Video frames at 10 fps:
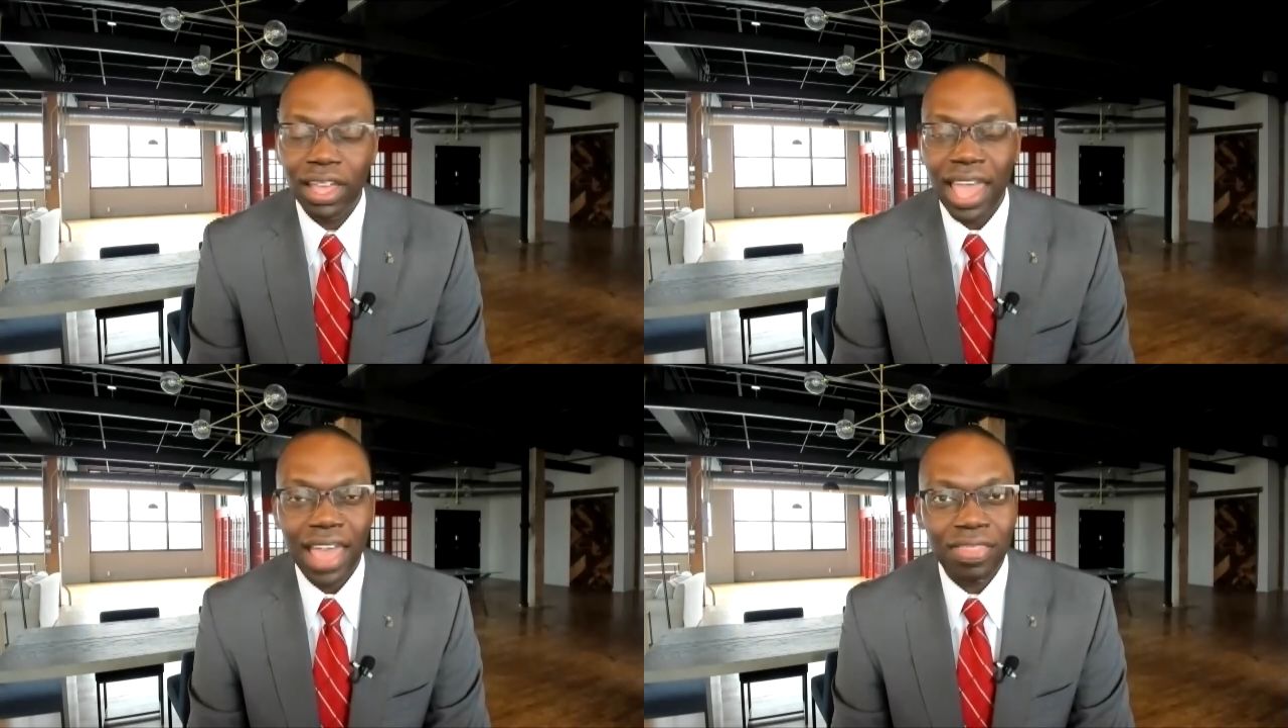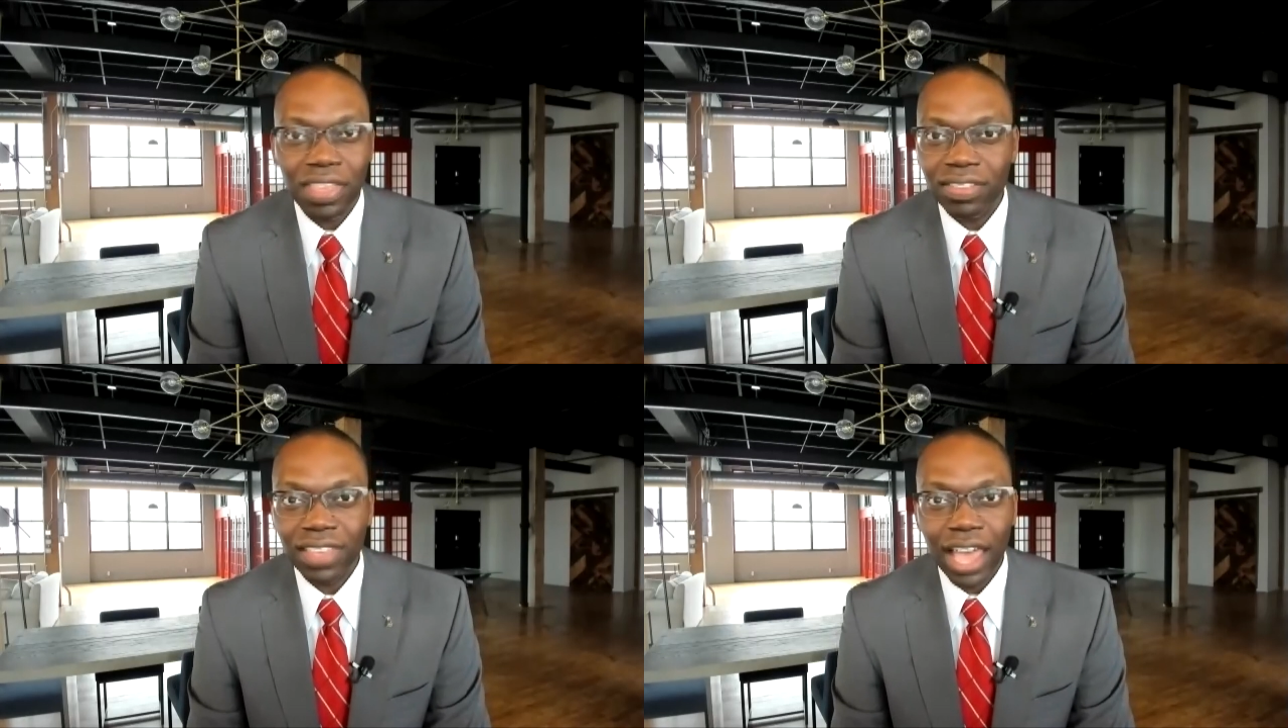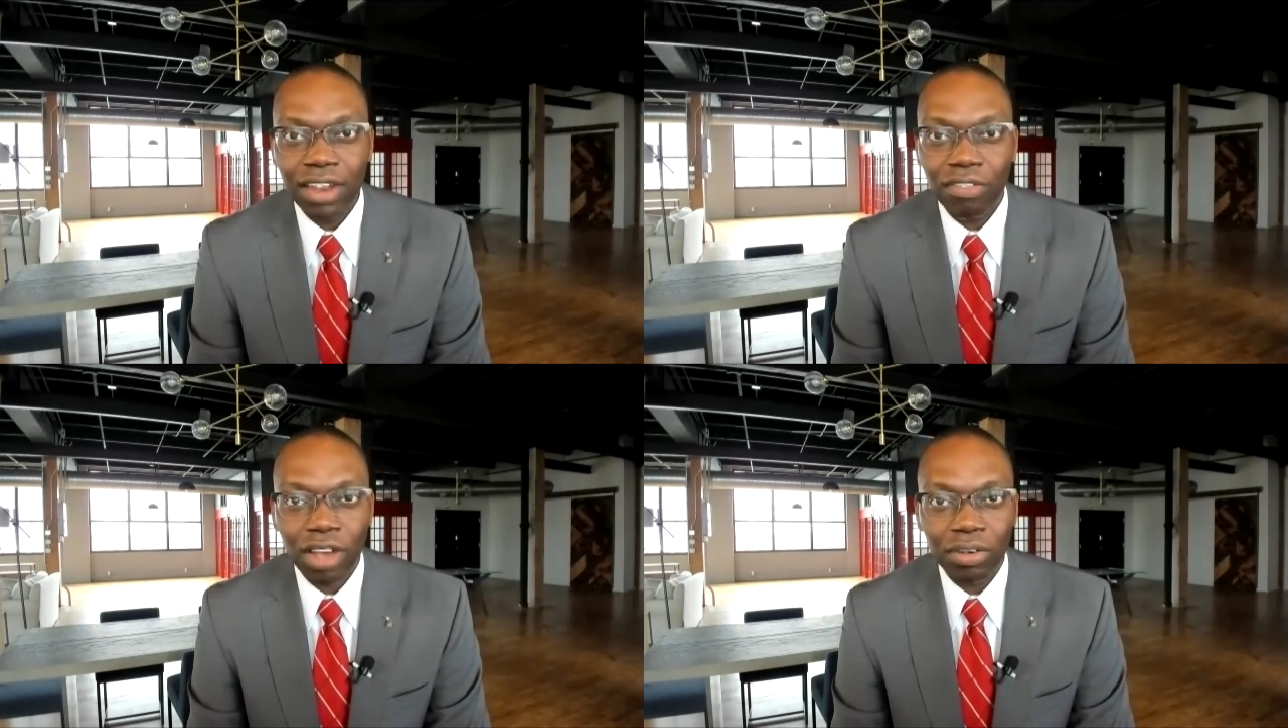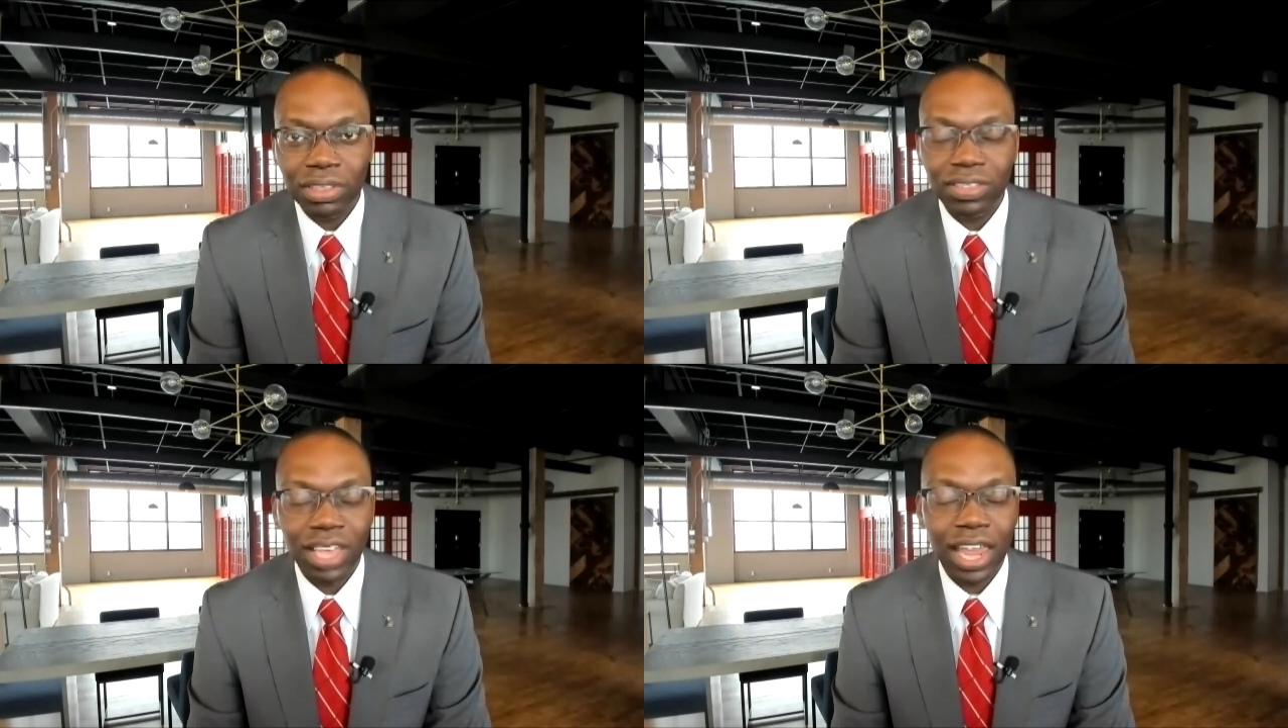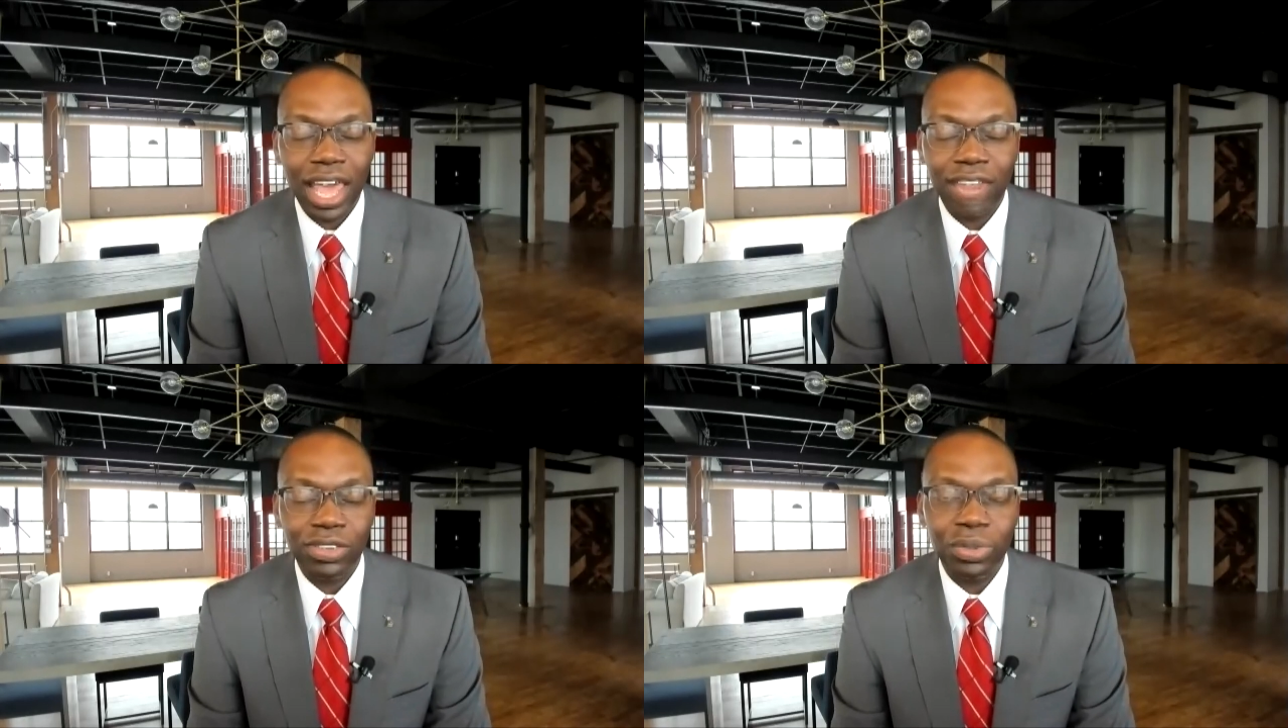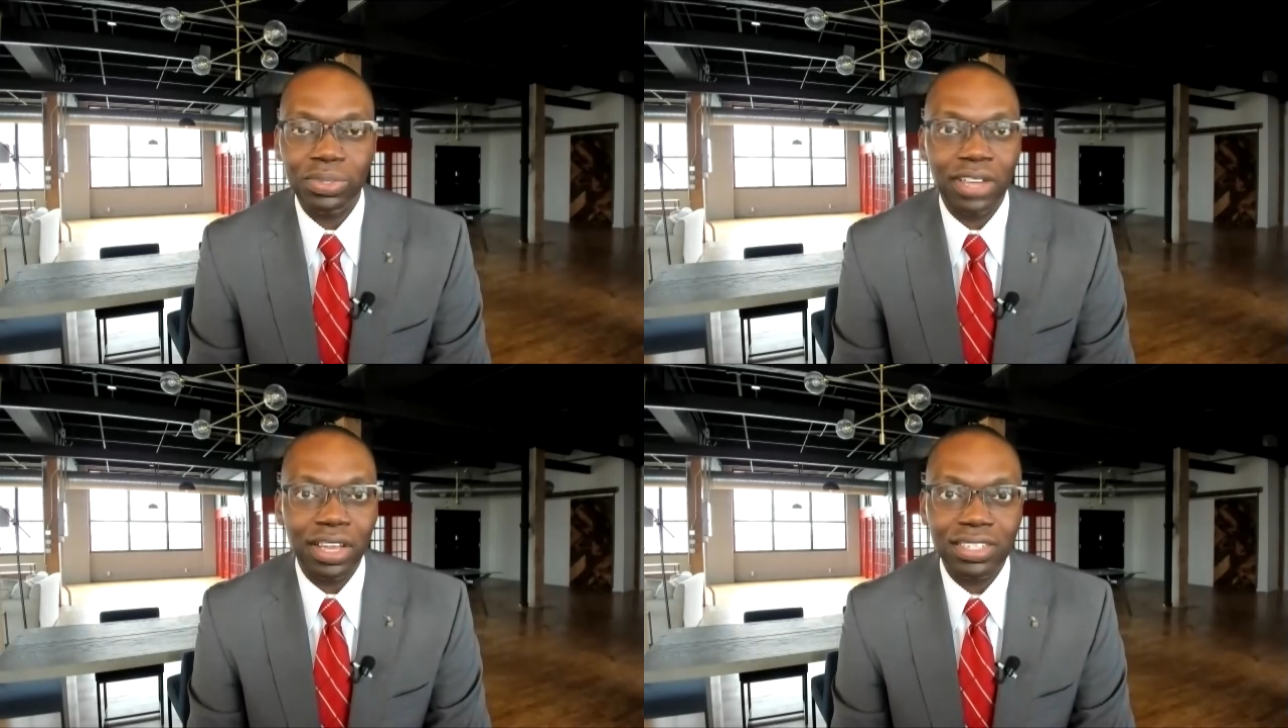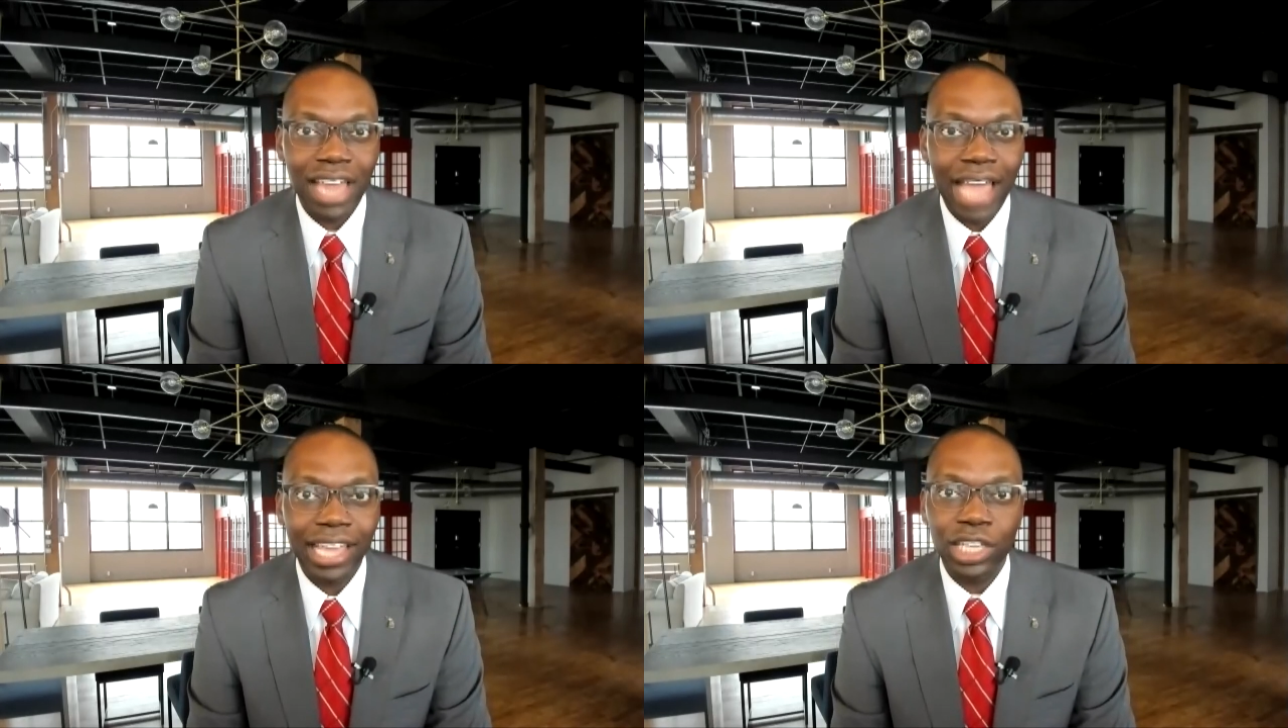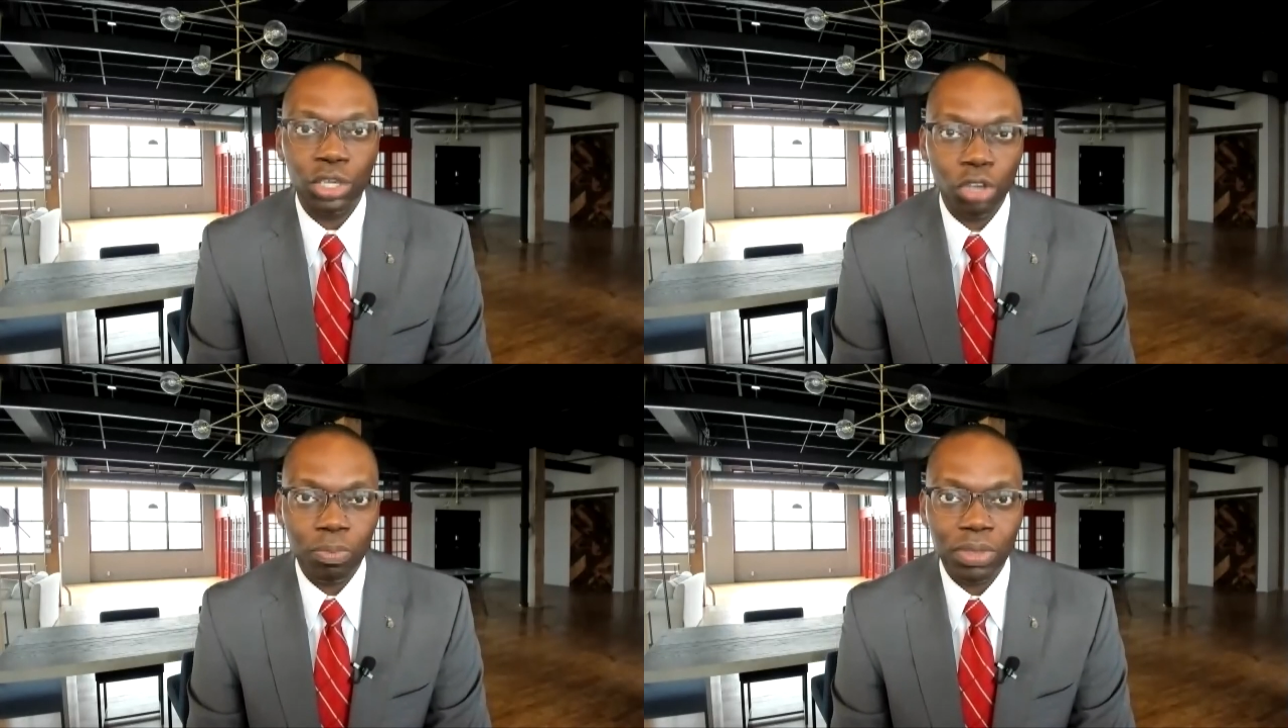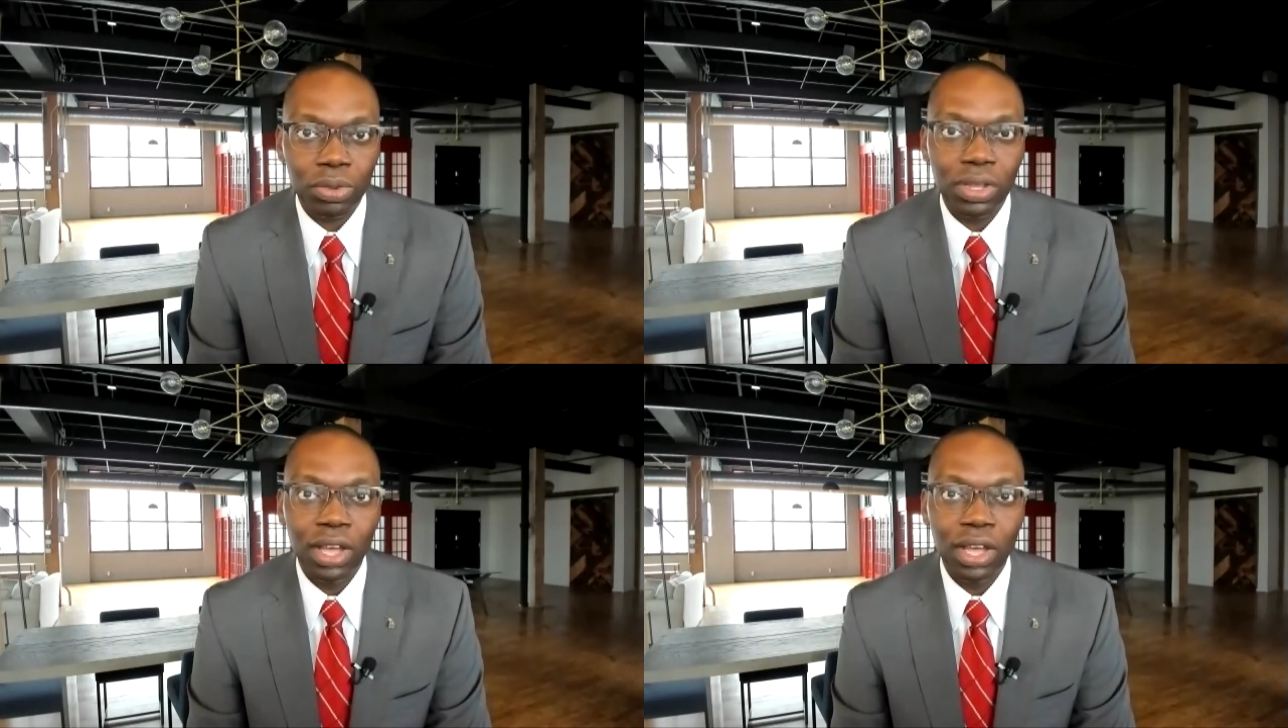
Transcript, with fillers: And this kind of rhetoric, this kind of attitude does not contribute